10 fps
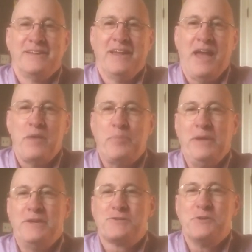Happy
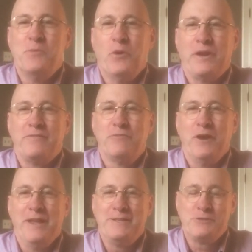Easter morning,
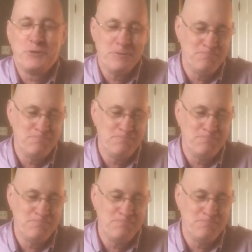friends.